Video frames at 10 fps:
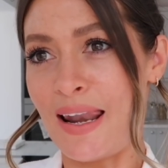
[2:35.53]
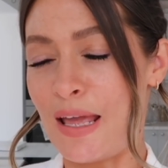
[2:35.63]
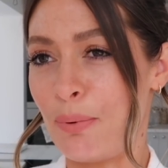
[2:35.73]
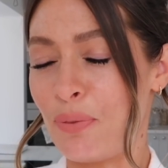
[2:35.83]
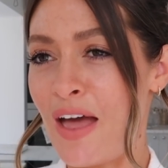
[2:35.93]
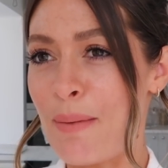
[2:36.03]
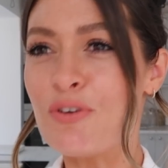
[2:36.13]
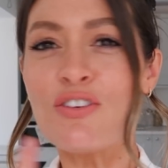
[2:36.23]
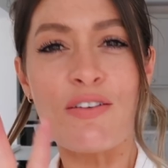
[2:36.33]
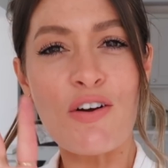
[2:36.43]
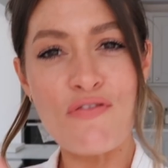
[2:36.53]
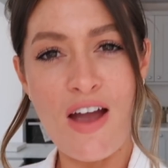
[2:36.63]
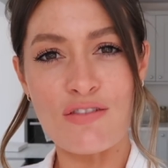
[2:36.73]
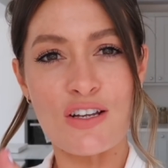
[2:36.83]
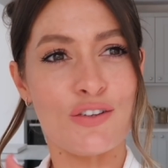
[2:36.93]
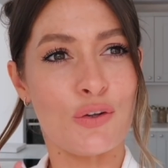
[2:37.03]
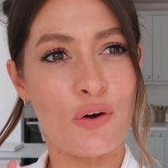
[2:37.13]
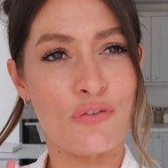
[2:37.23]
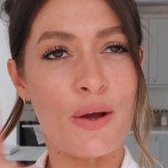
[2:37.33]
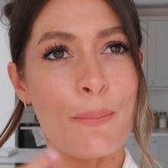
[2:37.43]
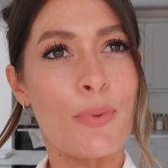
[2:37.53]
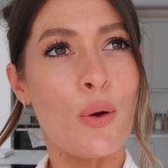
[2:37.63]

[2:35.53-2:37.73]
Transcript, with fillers: label them and just have a very sort of